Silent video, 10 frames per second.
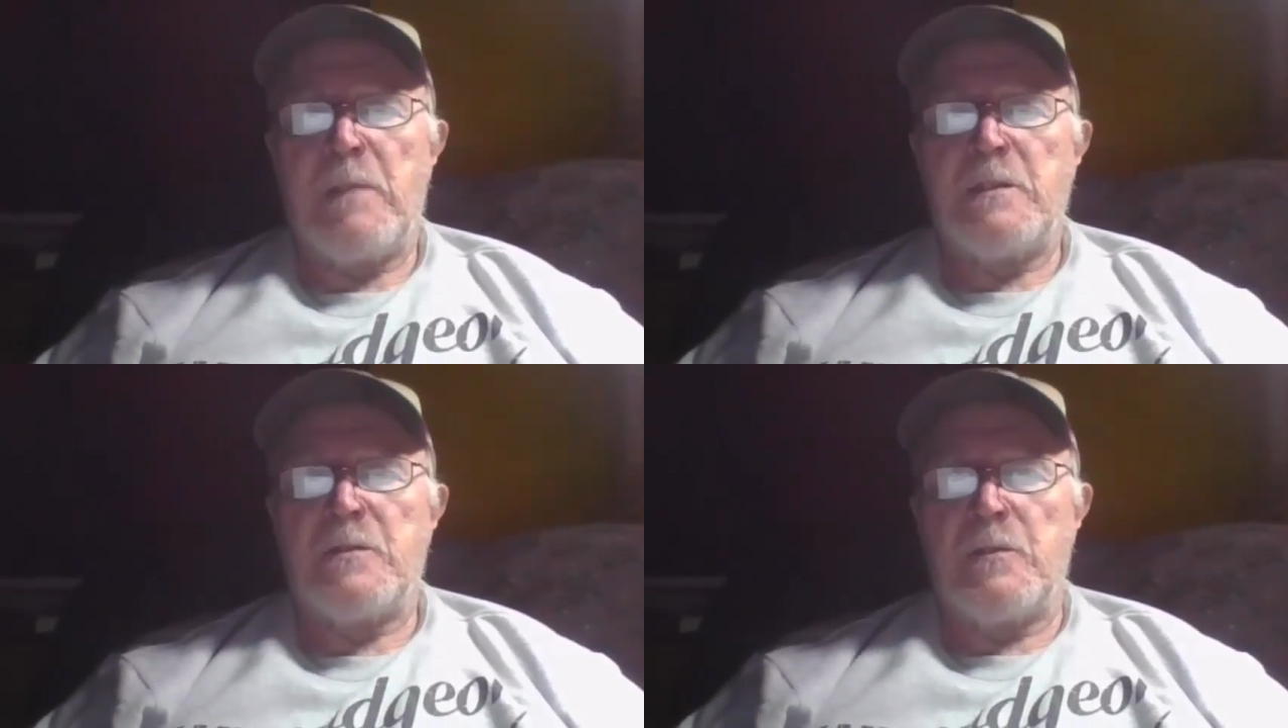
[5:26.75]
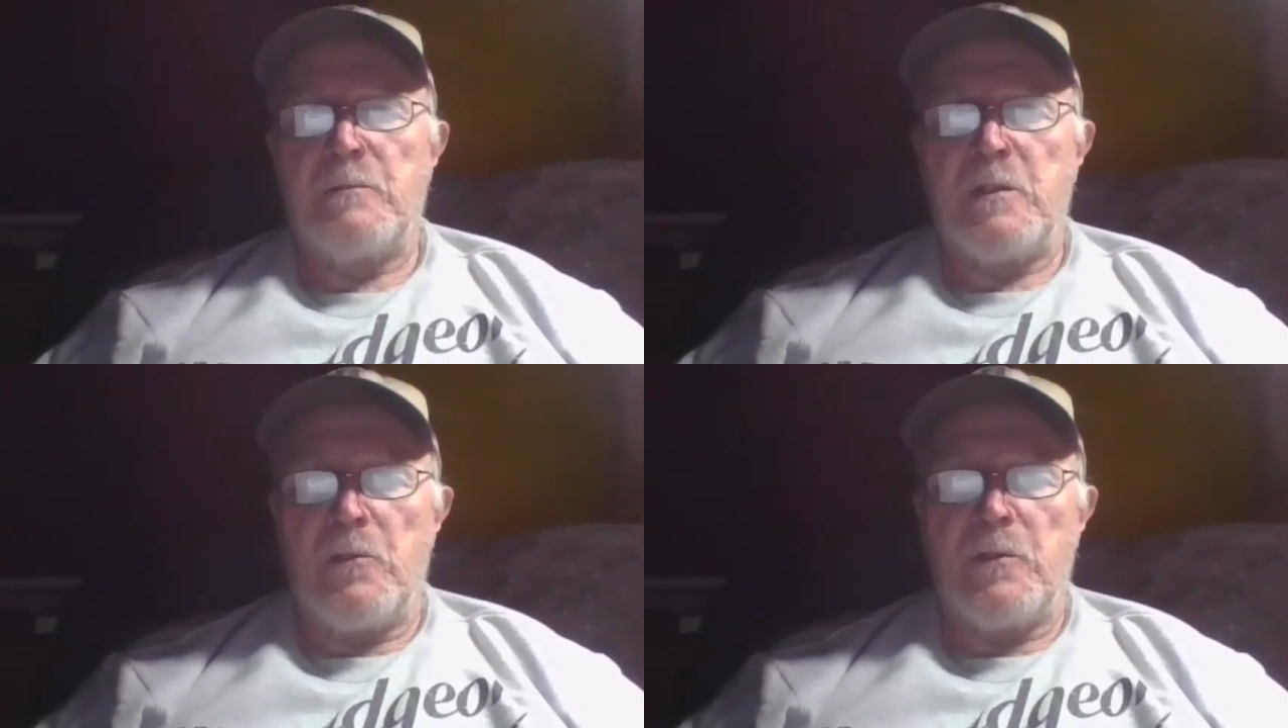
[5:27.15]
based
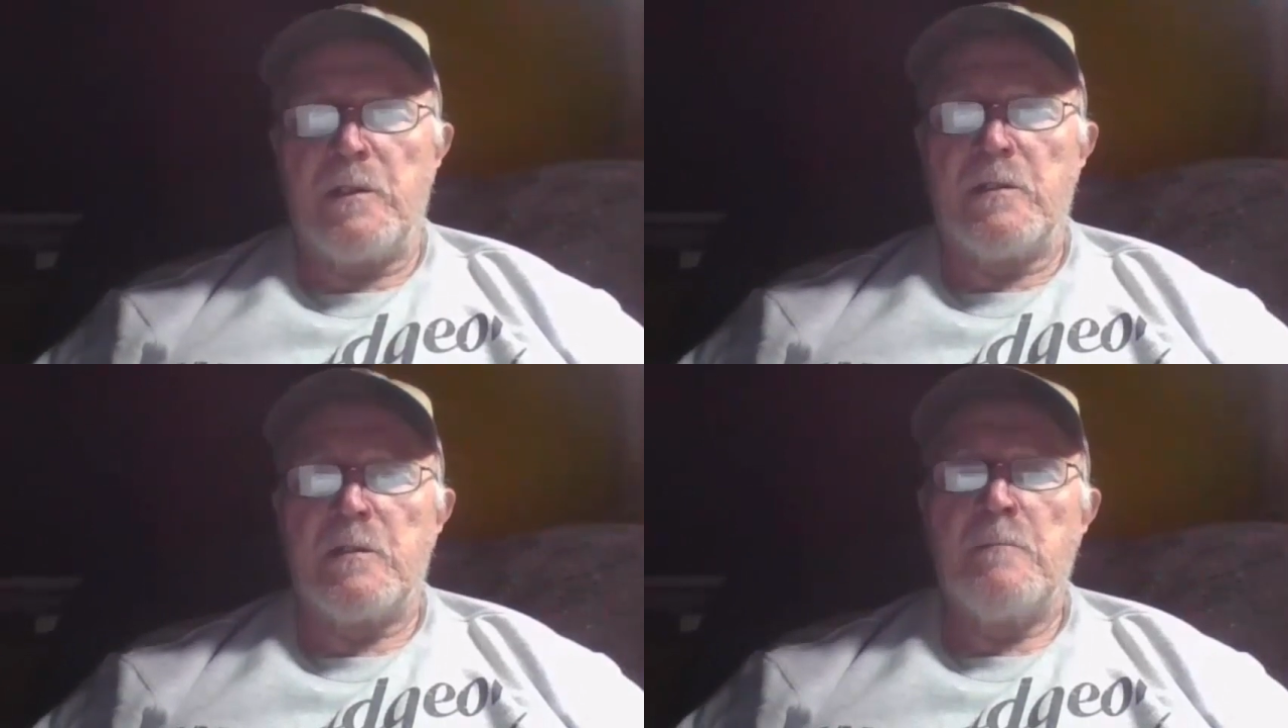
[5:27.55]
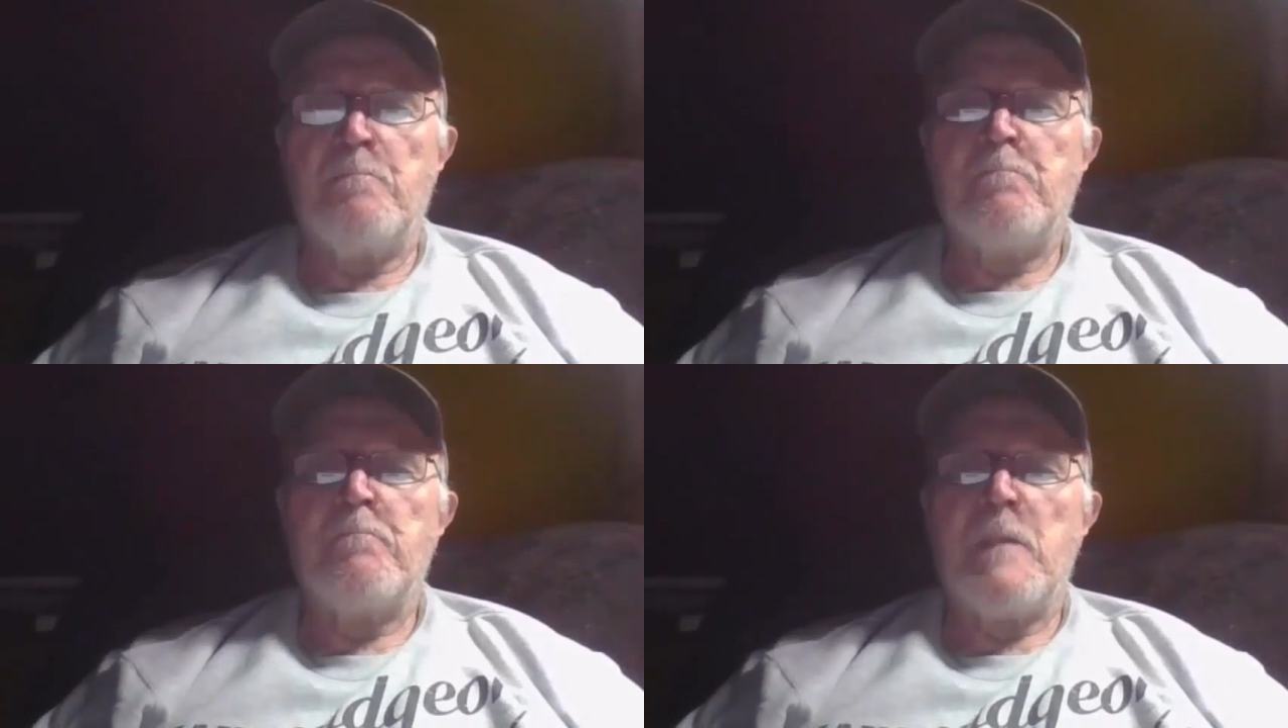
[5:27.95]
on recordings
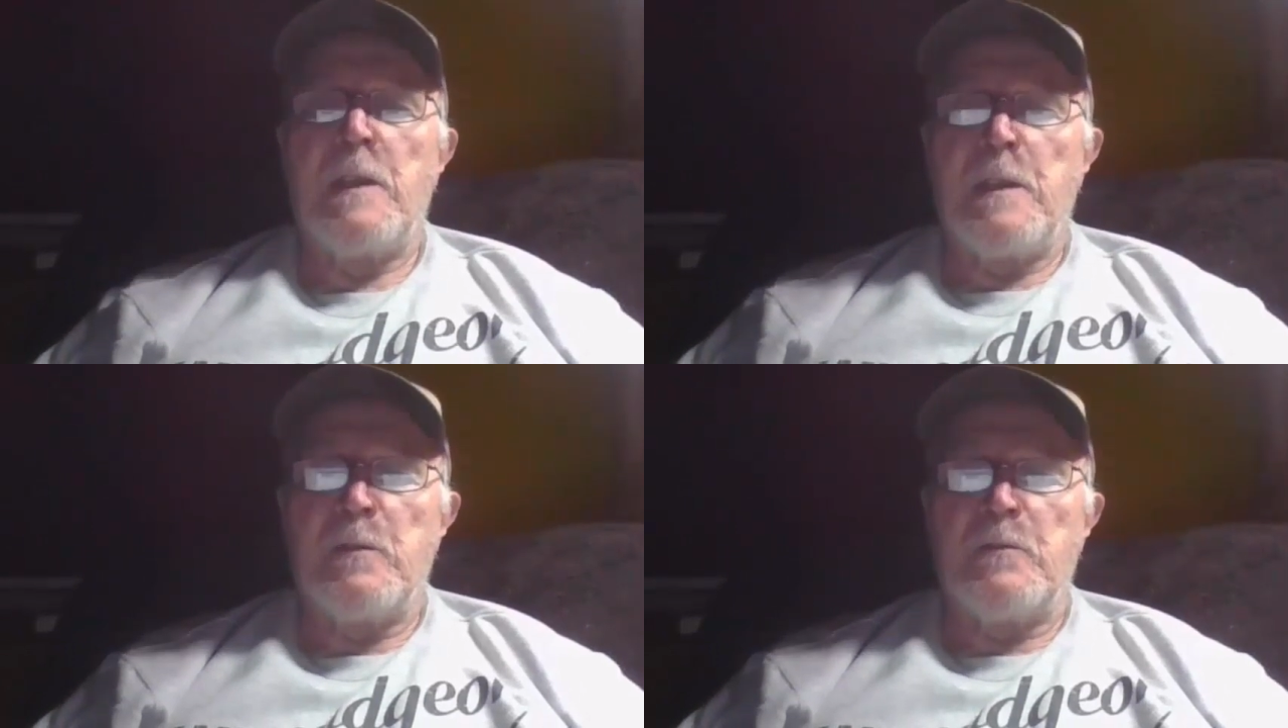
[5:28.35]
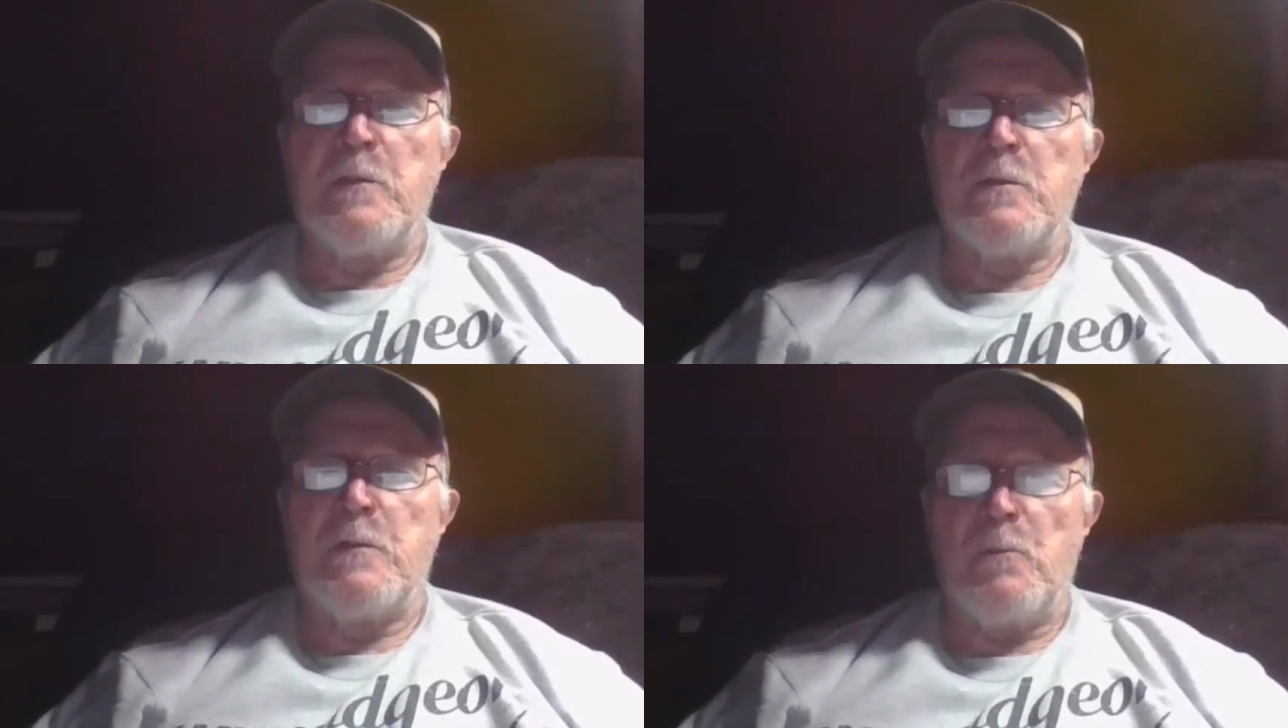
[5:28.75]
and
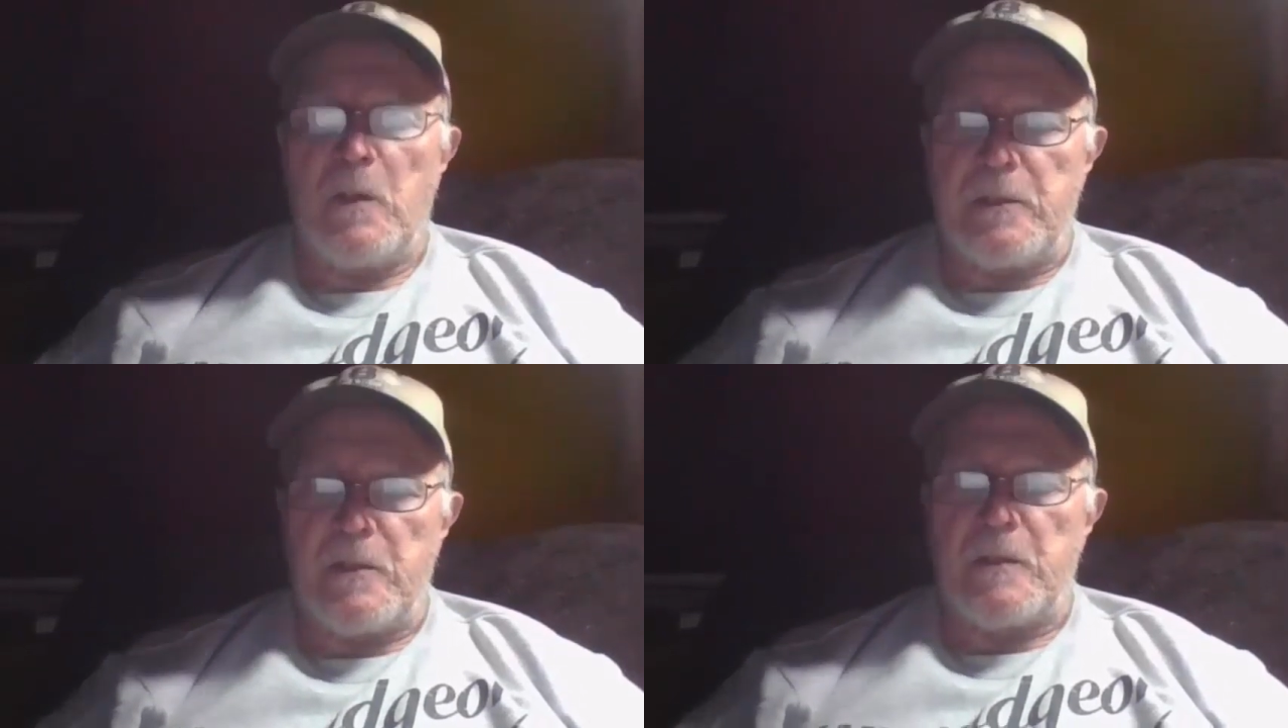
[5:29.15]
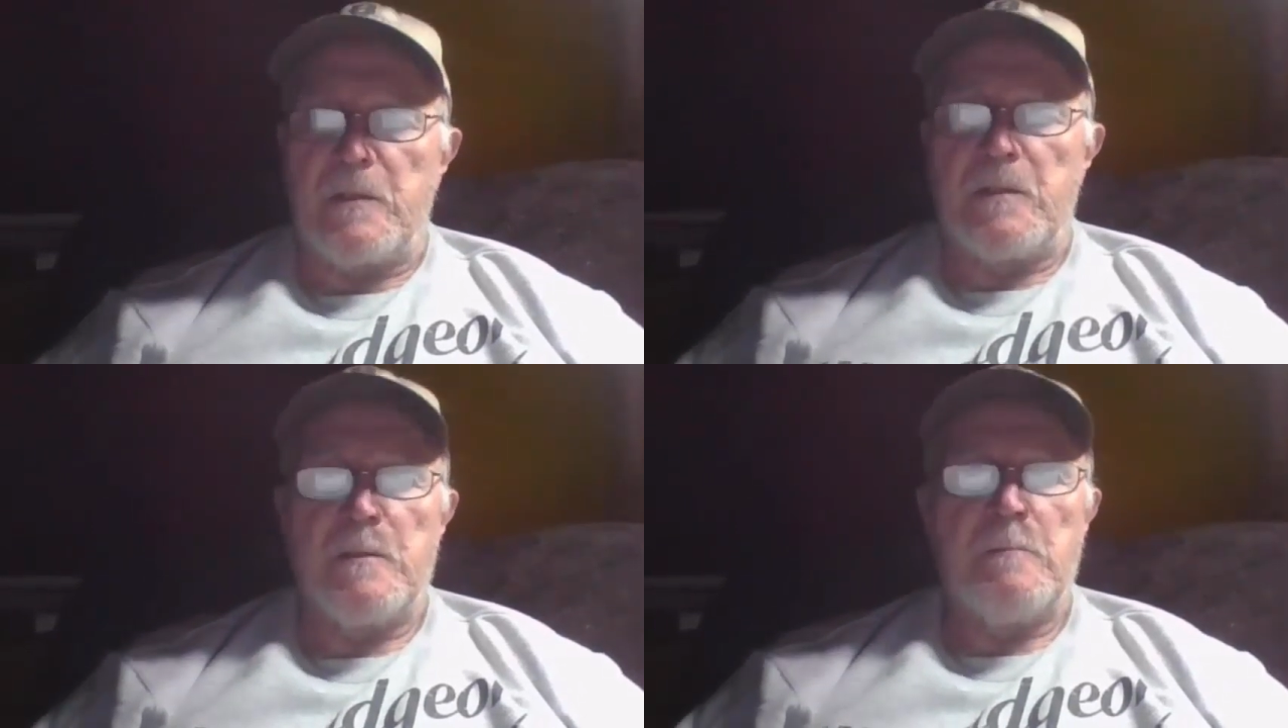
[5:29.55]
interviews from
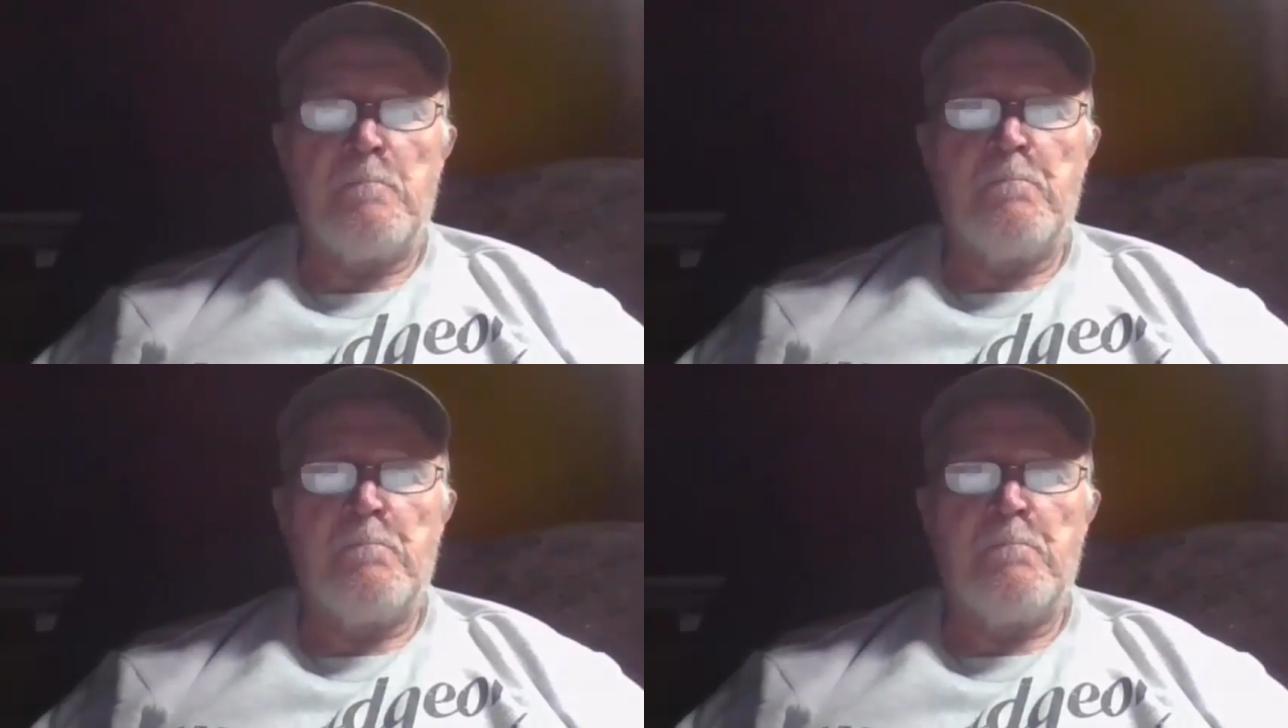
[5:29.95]
witnesses